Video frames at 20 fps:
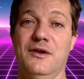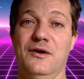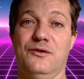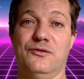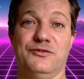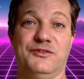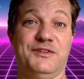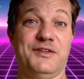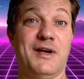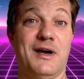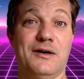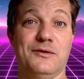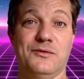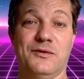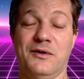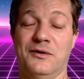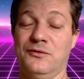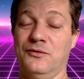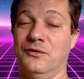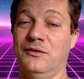
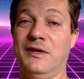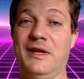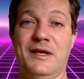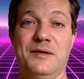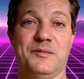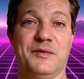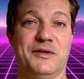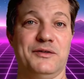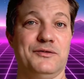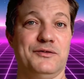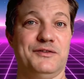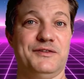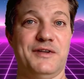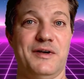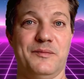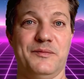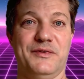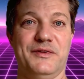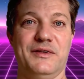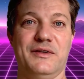sour or lemon or
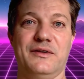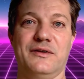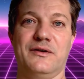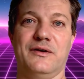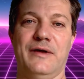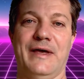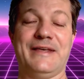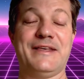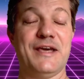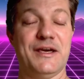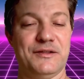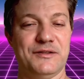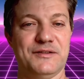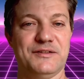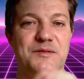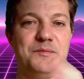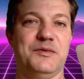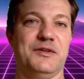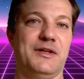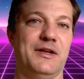something, again,
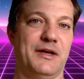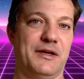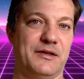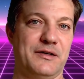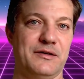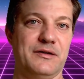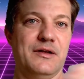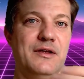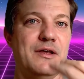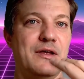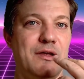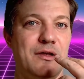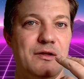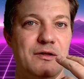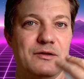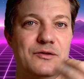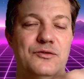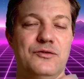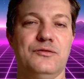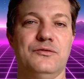it's a bit like
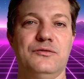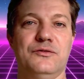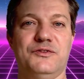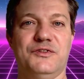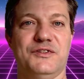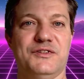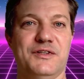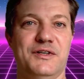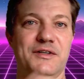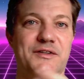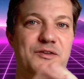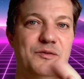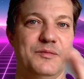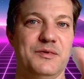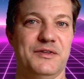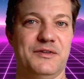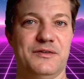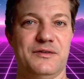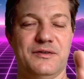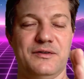nose, is a little
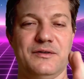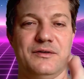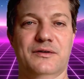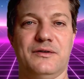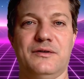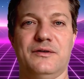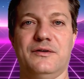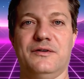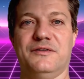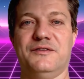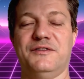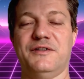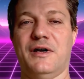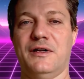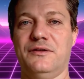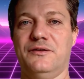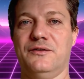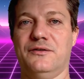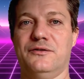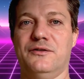bit
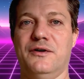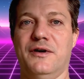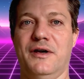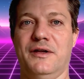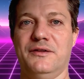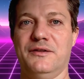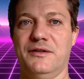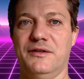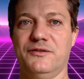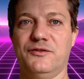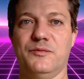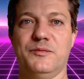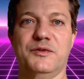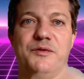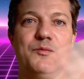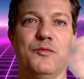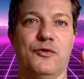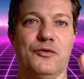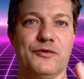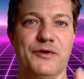subtle and a little
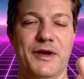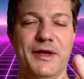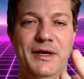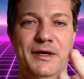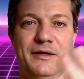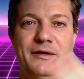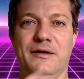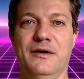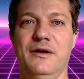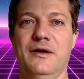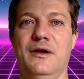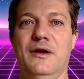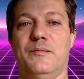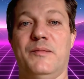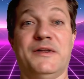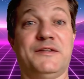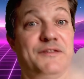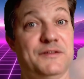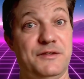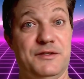bit more rare,
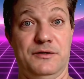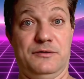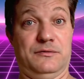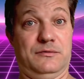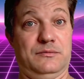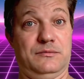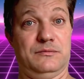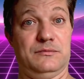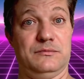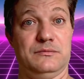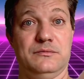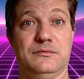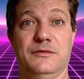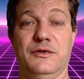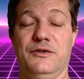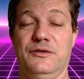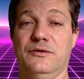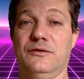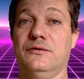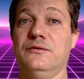but still,
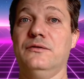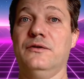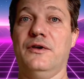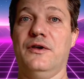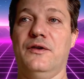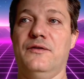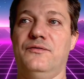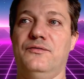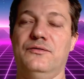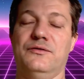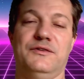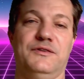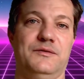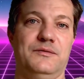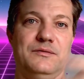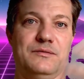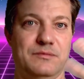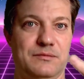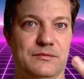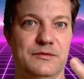if
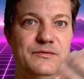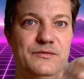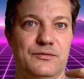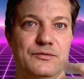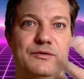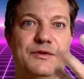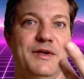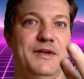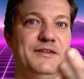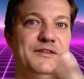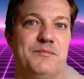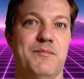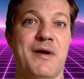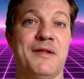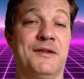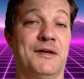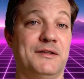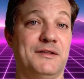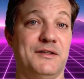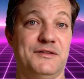you taste
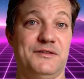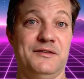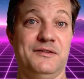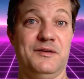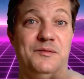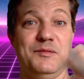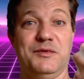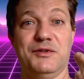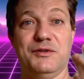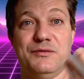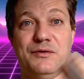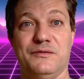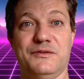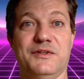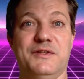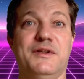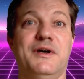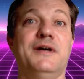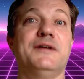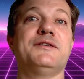bananas in the middle of
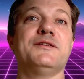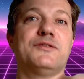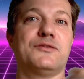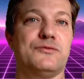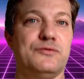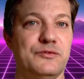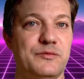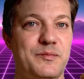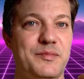the night, it could